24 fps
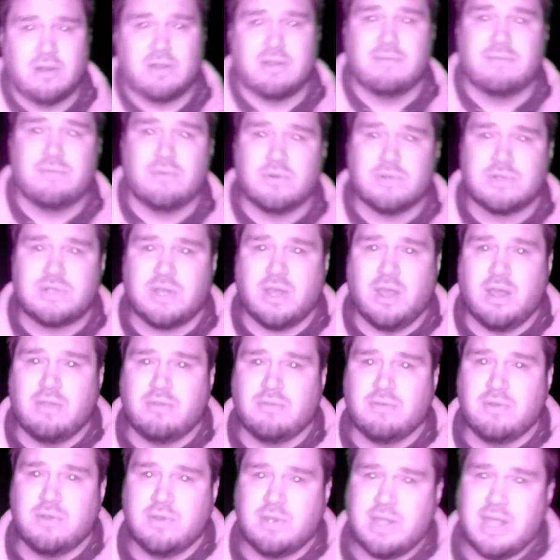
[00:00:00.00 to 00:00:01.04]
forward to going
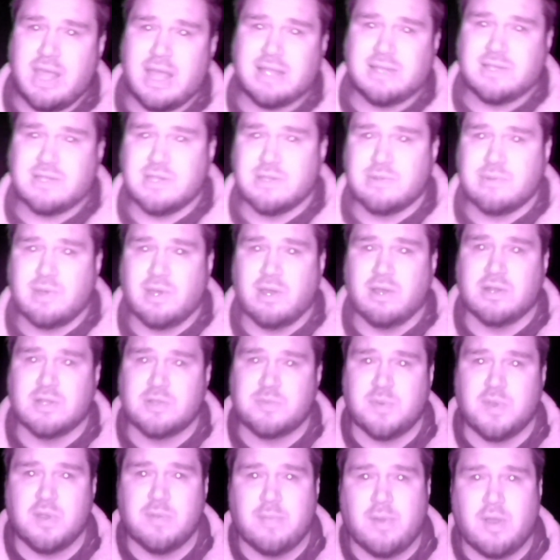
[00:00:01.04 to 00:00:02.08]
through the answers we got in the
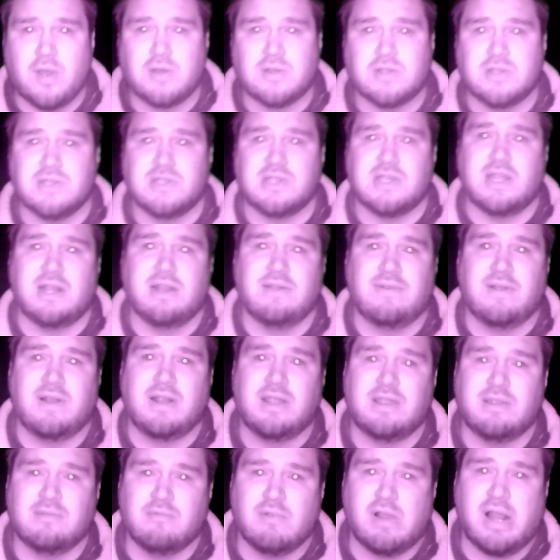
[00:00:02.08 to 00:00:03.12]
spirit box and seeing if
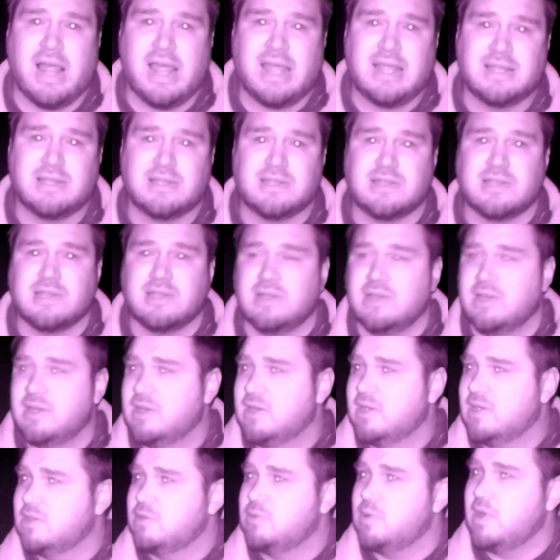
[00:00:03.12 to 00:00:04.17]
anything relates
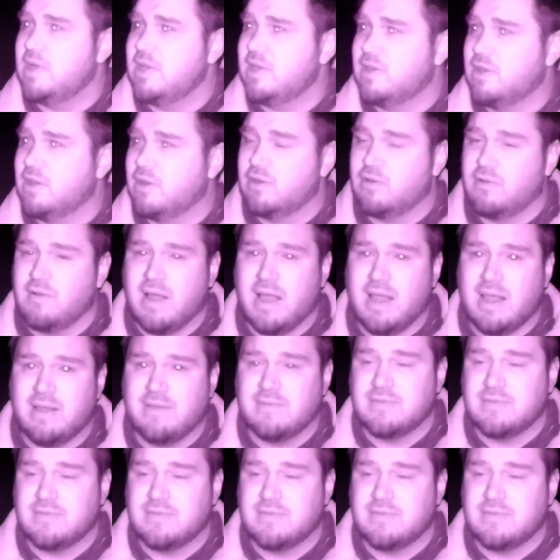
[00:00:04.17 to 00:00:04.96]
to anything on the graves,